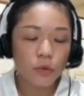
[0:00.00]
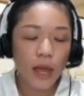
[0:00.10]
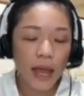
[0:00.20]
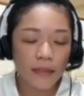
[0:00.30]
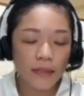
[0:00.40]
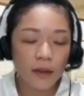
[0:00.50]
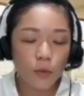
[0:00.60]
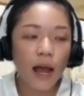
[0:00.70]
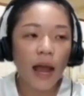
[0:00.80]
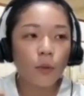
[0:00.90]
at the
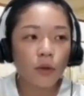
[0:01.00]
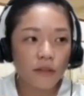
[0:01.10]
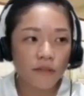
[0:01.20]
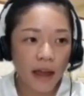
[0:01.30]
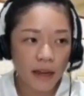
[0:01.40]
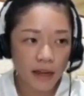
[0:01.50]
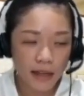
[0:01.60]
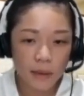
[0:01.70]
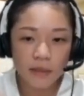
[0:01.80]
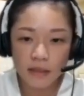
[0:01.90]
what I would define at
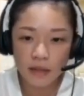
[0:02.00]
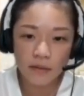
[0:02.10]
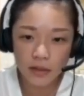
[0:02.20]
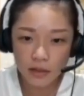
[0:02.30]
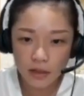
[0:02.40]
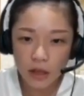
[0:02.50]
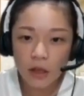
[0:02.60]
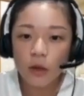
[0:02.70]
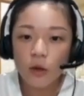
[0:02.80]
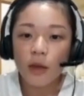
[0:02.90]
the MCC level,
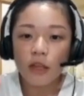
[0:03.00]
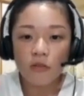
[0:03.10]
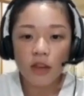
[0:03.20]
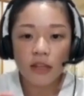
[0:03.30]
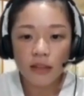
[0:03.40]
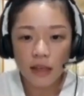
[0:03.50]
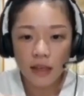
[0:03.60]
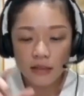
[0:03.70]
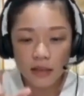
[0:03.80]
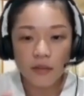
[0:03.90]
where you're really
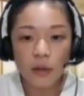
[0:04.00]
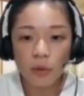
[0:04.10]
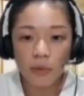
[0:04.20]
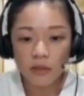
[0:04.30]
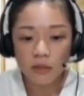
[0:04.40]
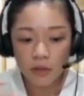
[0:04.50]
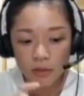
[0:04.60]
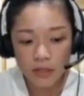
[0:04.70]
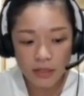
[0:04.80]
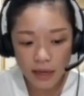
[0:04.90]
taking stuff in a moment. So if you
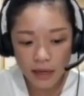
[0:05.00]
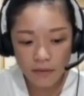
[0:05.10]
notice, I